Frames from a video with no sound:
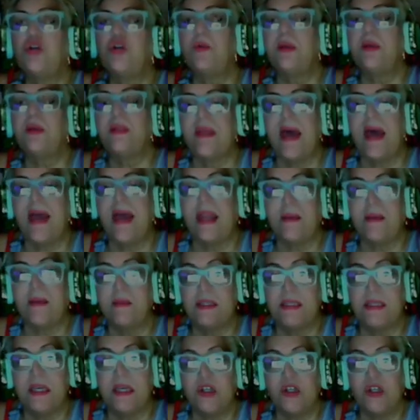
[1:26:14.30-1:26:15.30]
doing that
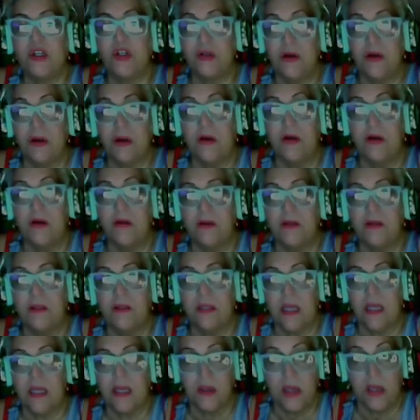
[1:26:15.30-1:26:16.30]
imitation calls
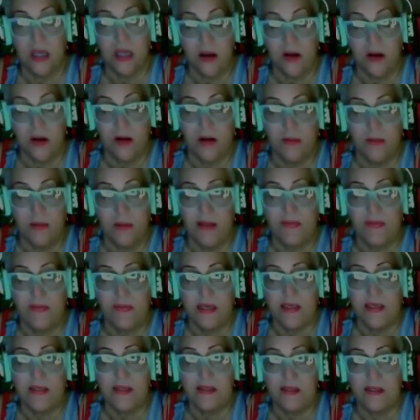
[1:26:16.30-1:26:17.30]
that you hear about
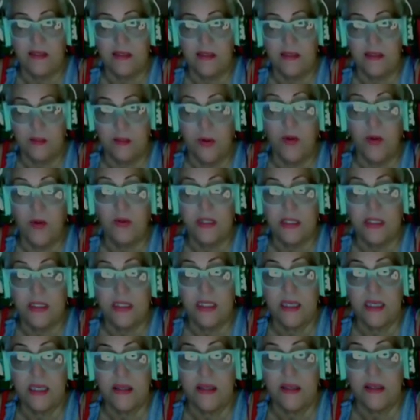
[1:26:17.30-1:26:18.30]
these, the
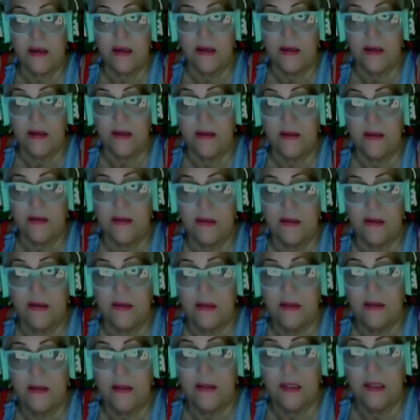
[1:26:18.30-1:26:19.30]
supposedly the
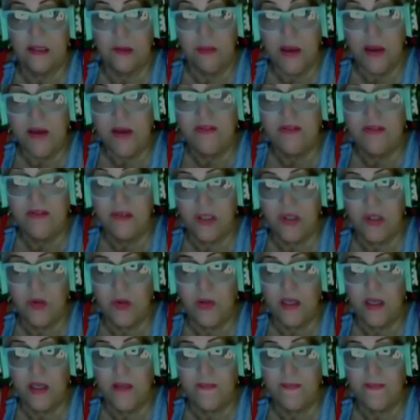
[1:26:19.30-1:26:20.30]
Bigfoot's
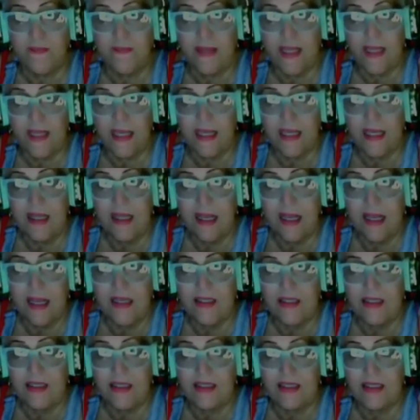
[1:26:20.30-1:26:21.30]
doing. And
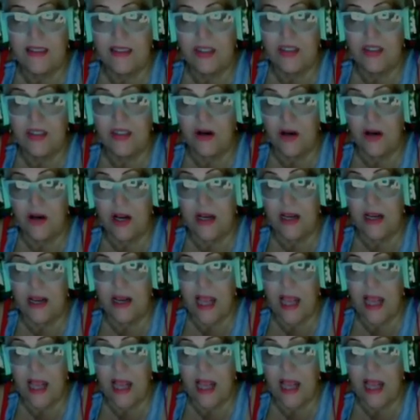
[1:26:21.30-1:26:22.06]
she says she started